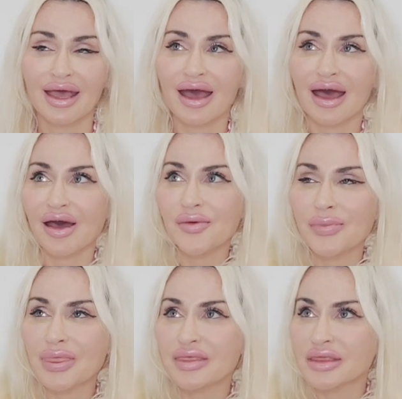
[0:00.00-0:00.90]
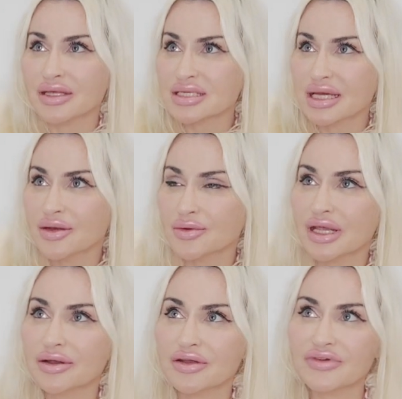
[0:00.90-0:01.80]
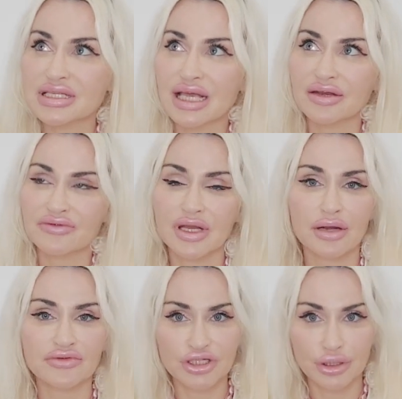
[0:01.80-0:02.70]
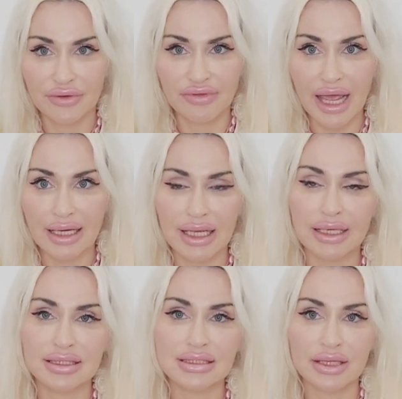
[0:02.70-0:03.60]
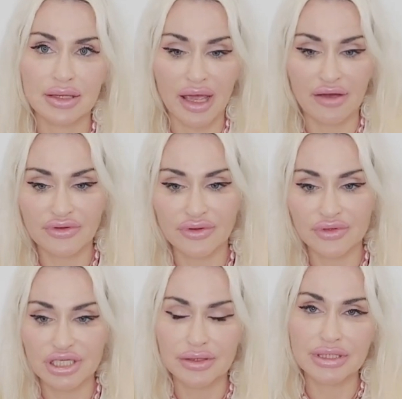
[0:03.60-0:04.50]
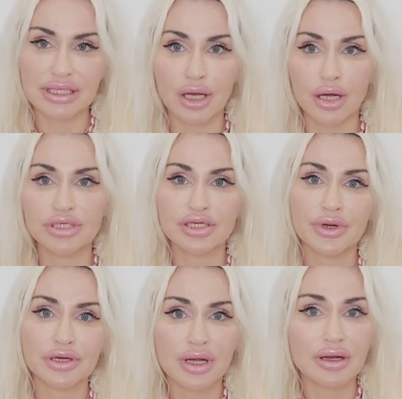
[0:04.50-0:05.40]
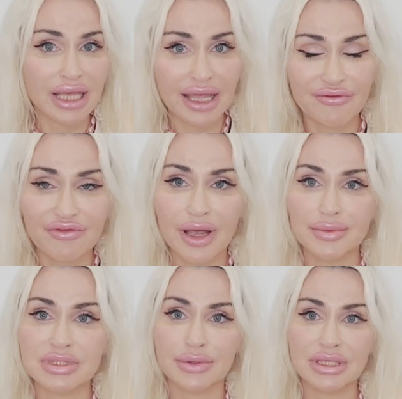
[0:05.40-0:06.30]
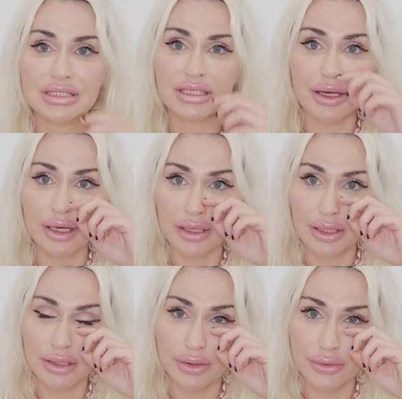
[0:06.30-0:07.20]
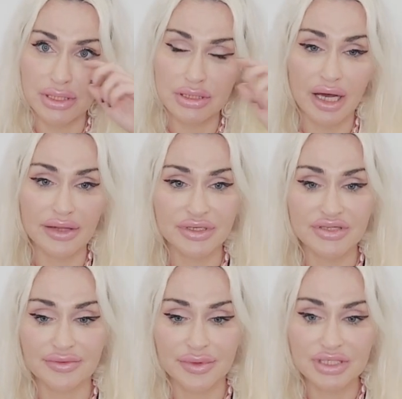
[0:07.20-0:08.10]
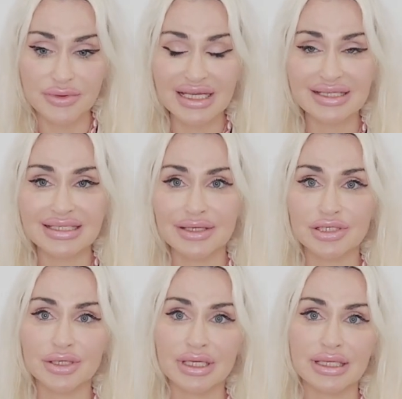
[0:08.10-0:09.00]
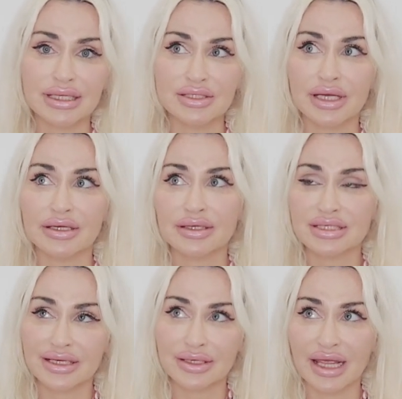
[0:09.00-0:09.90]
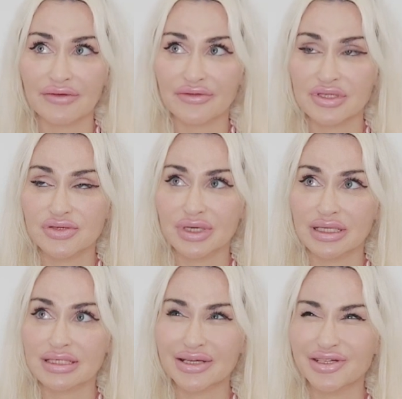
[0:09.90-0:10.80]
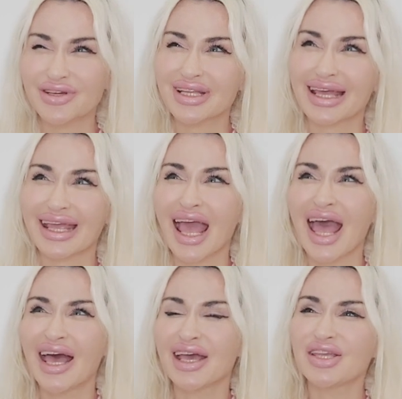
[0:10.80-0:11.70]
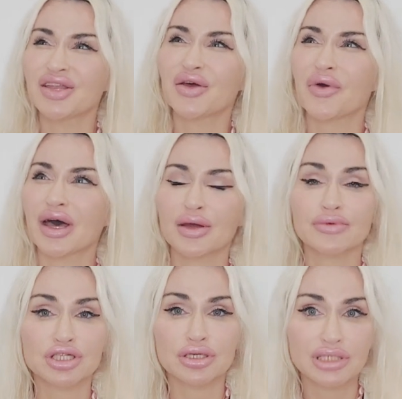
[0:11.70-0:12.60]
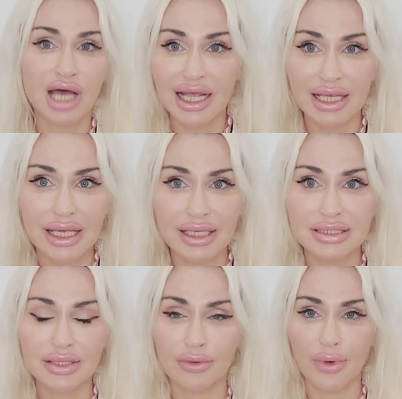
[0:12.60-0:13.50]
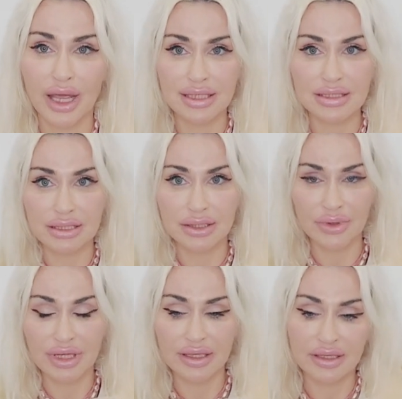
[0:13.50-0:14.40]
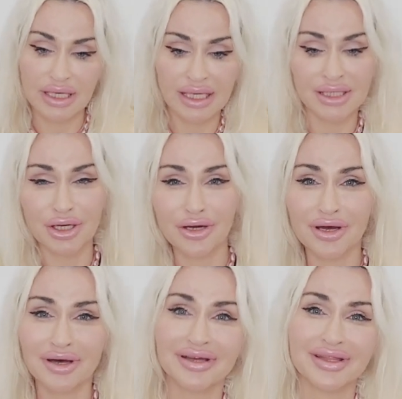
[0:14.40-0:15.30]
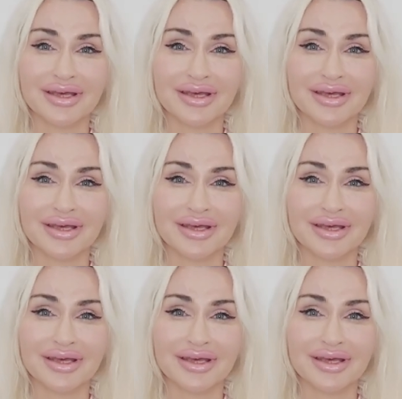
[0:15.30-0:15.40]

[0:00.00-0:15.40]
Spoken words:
The second narrative is kind of an offshoot of that, and it's the evolutionary psychology, where it all came from. So it's, these authors from the 20th century, late second half of the 20th century, like, Richard Dawkins, who was, the it girl, the